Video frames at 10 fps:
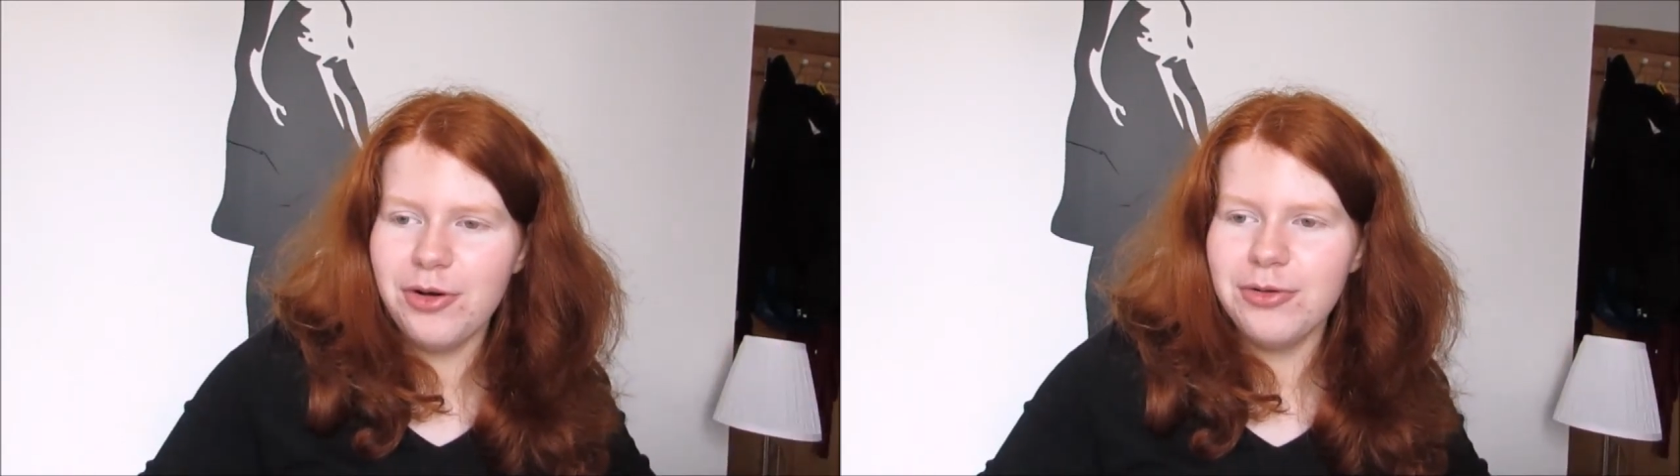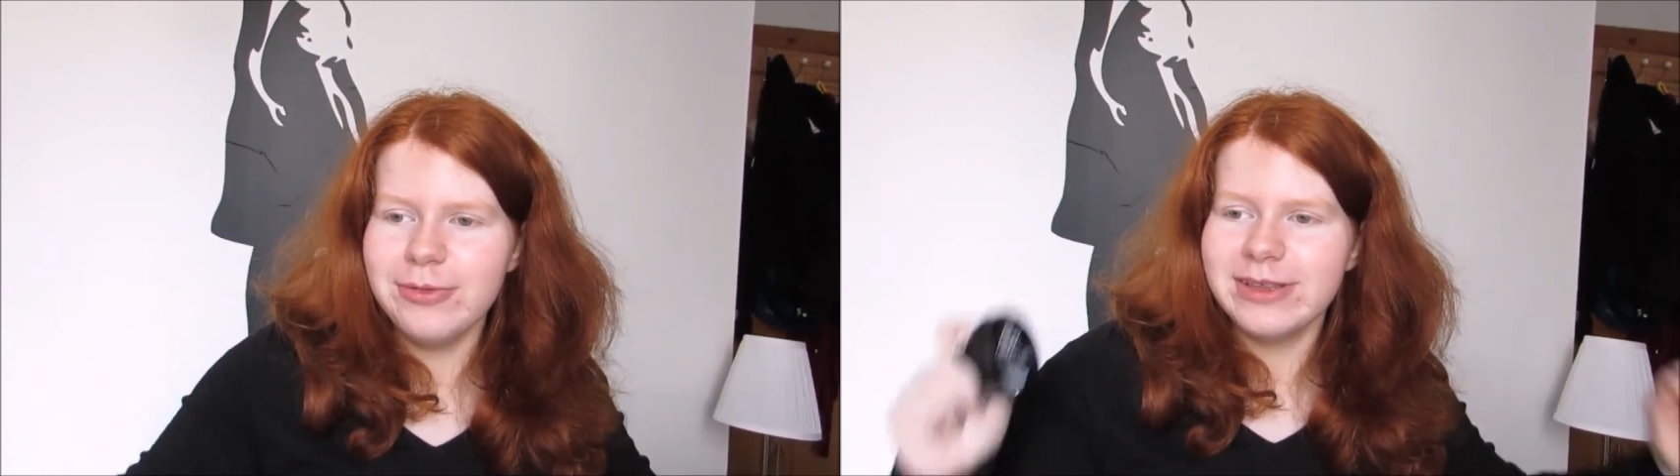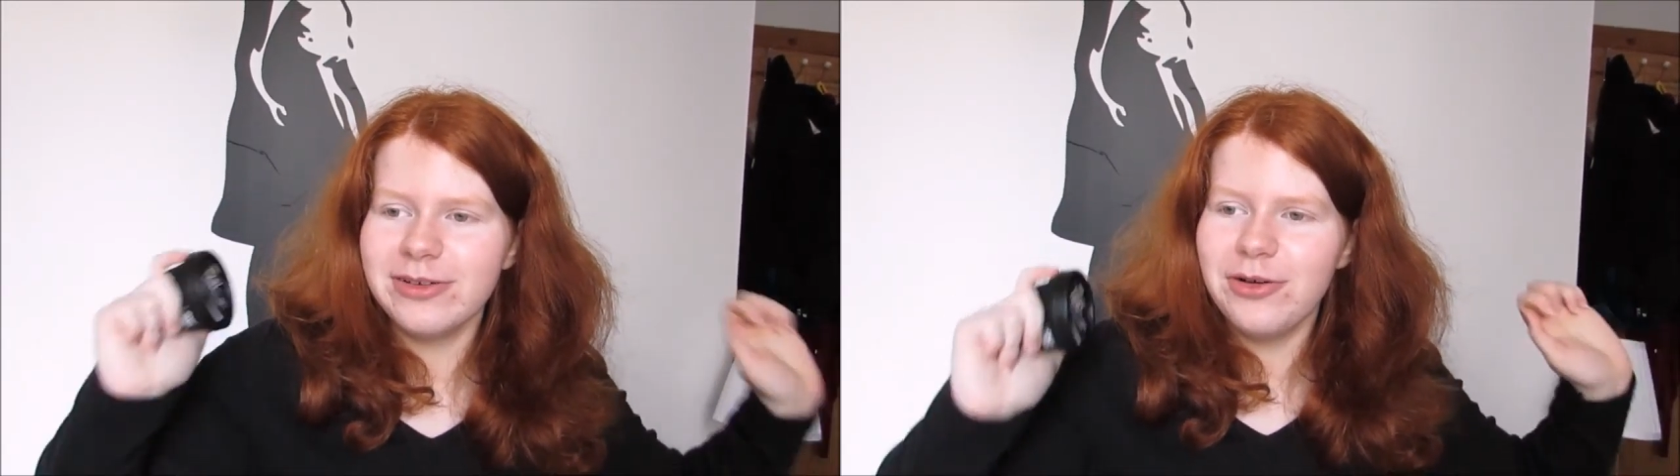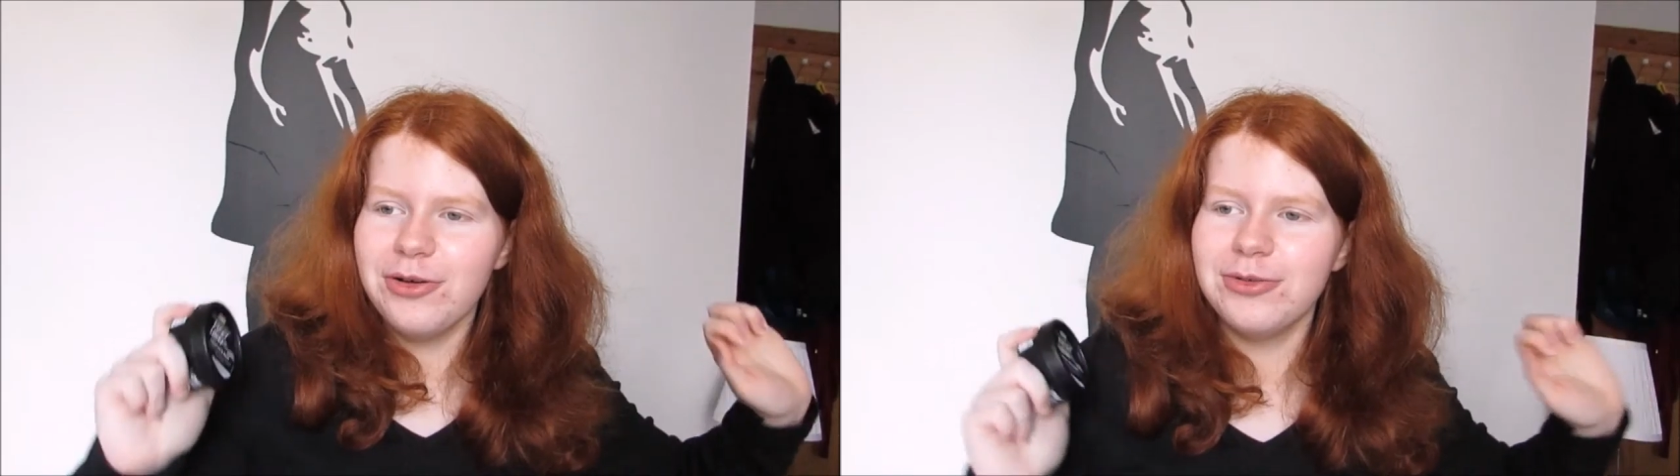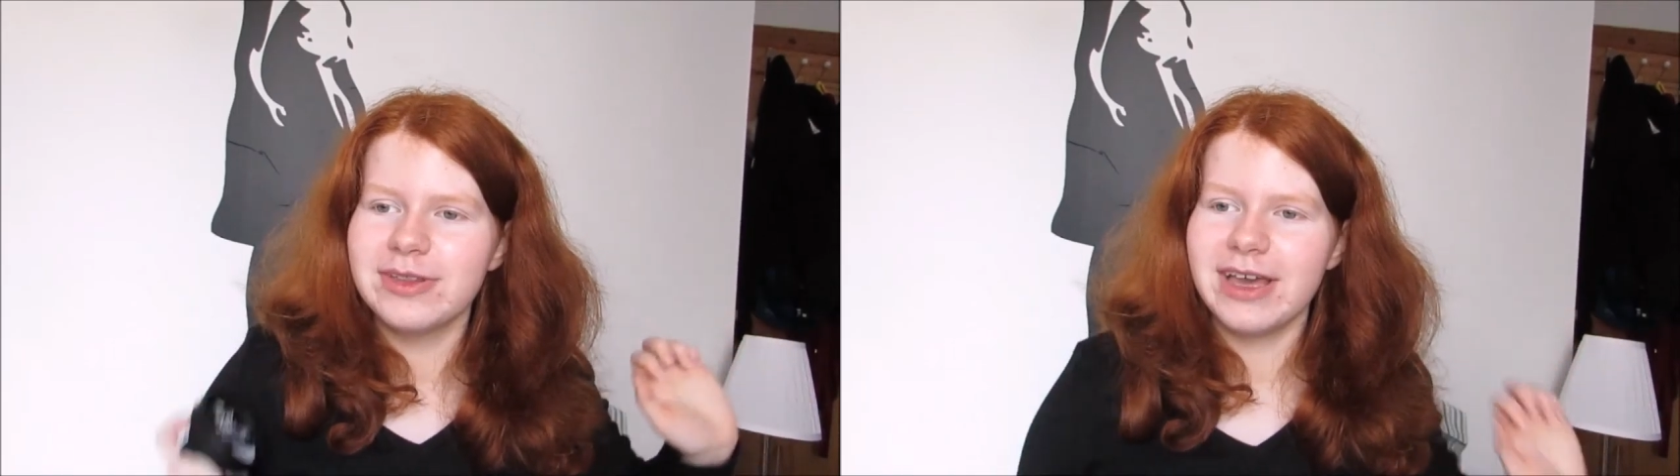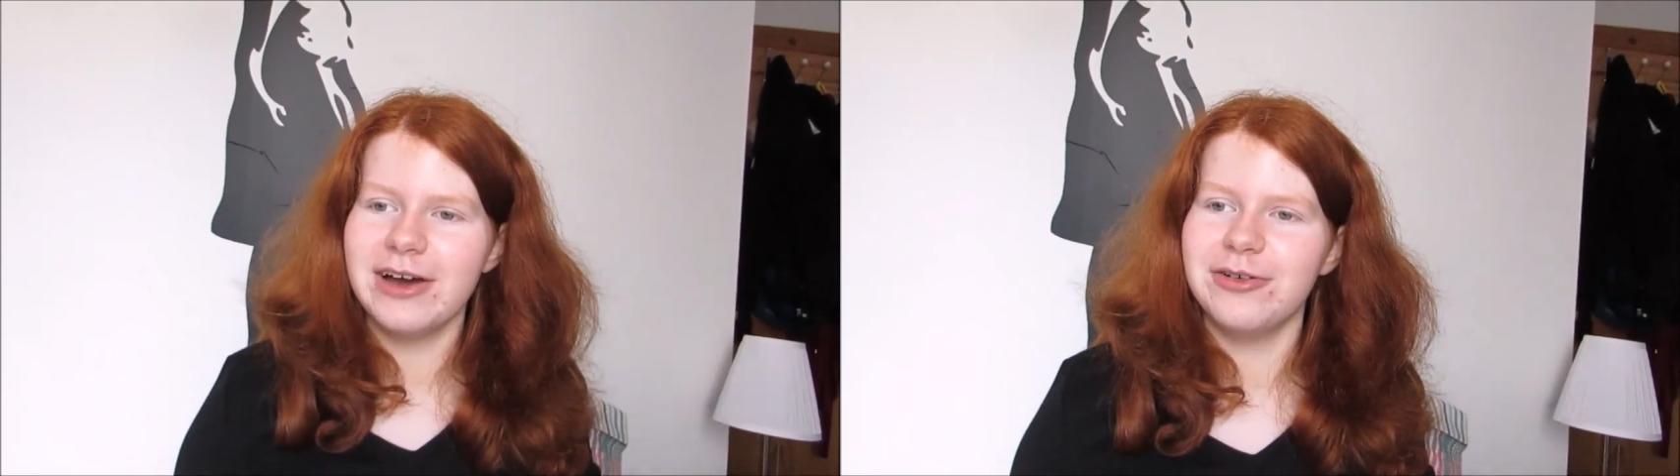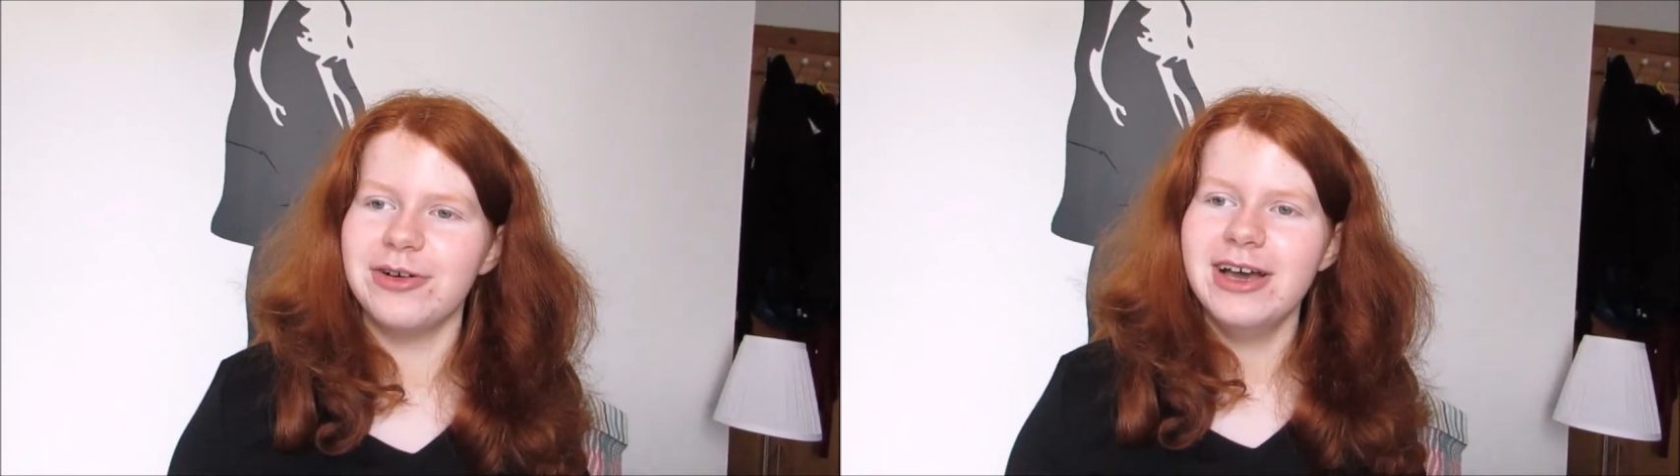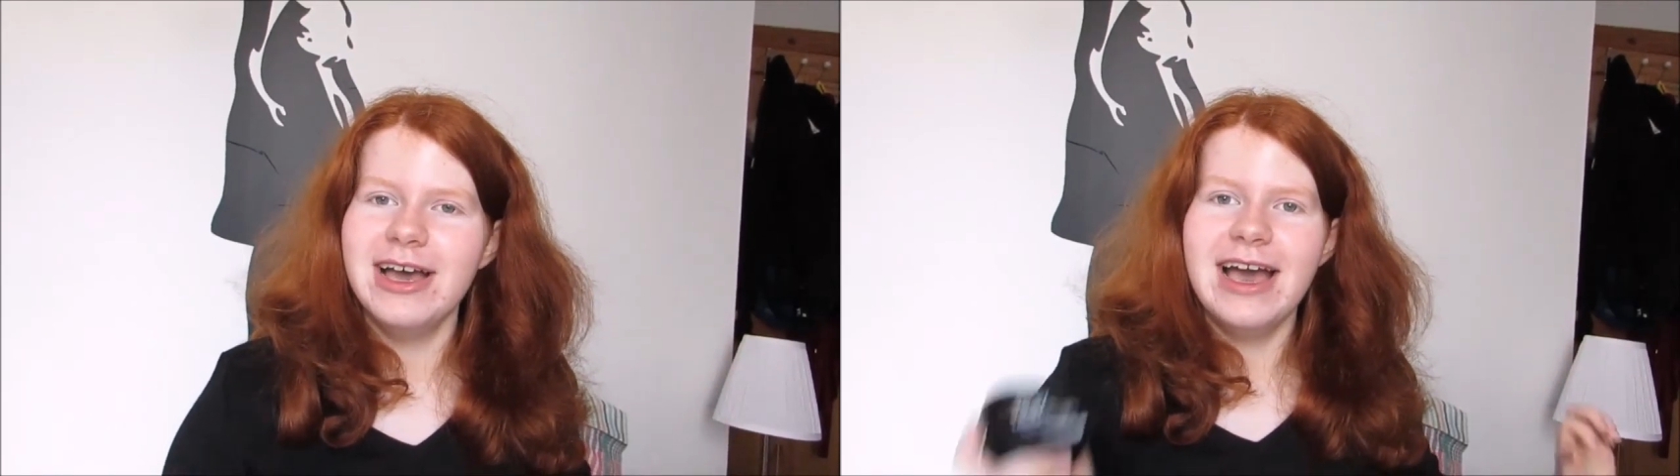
always out.